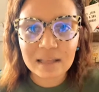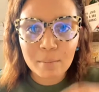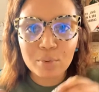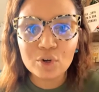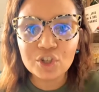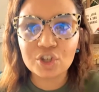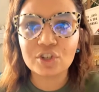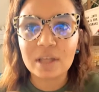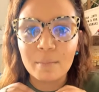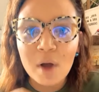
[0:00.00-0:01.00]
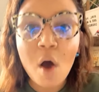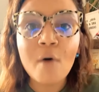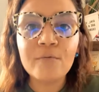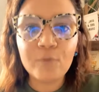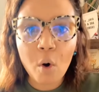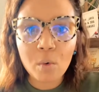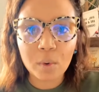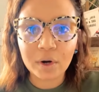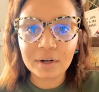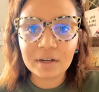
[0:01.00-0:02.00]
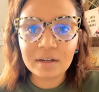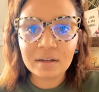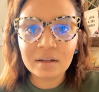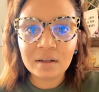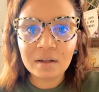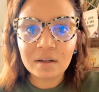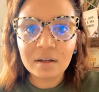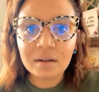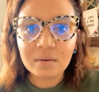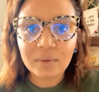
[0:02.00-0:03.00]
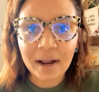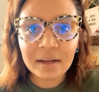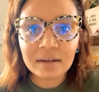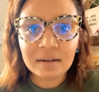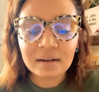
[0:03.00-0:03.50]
that pushes them forward, right?